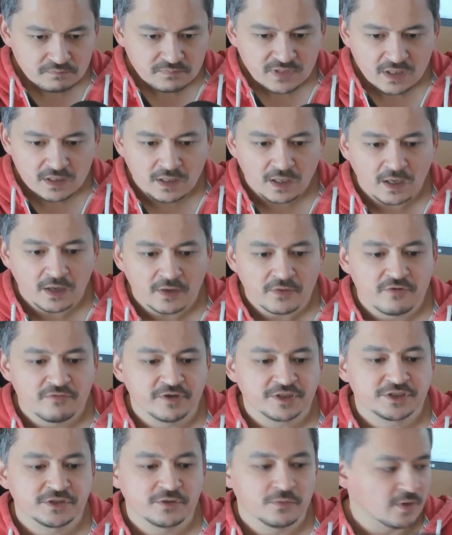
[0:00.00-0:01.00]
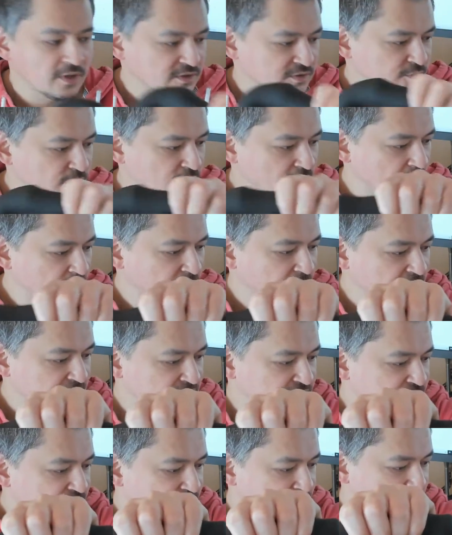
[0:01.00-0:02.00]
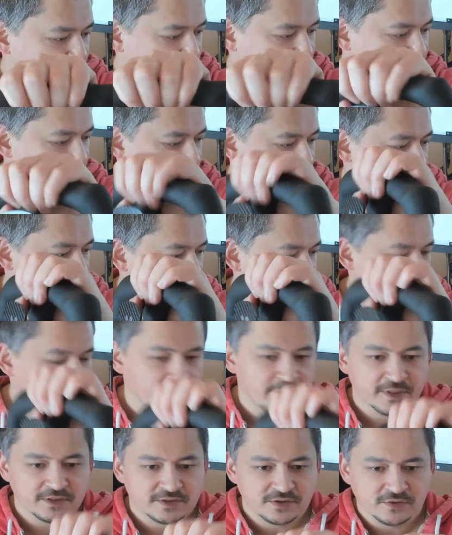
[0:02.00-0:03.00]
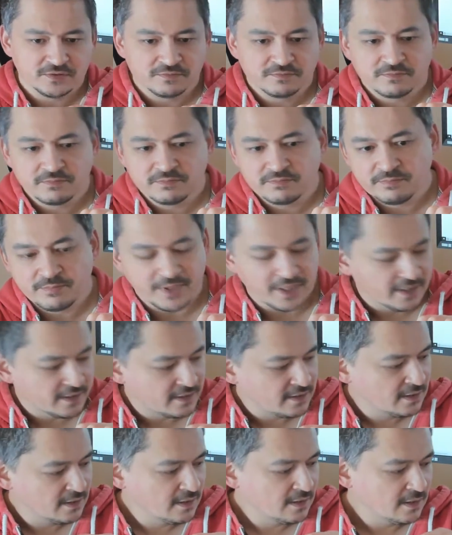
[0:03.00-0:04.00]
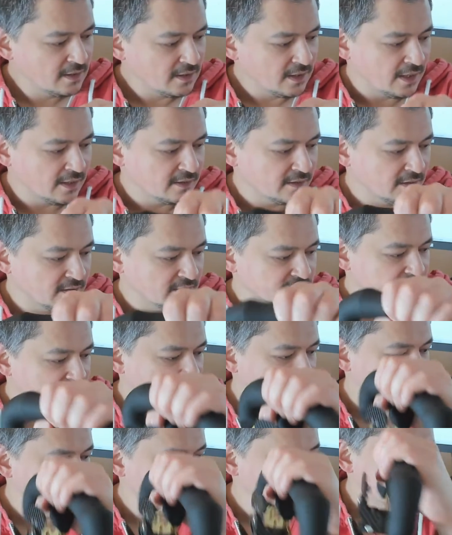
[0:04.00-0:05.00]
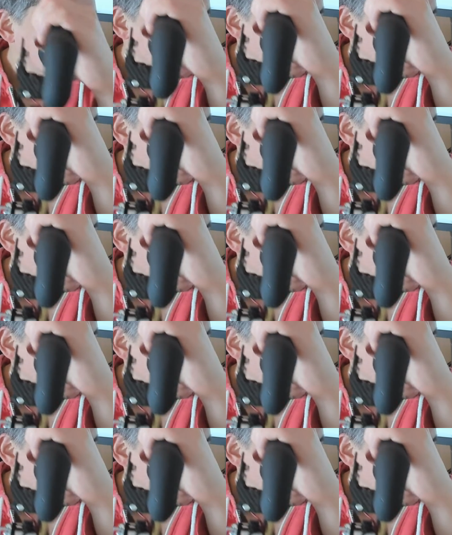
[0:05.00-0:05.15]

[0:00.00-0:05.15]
the original ones were a bit too big, and you can see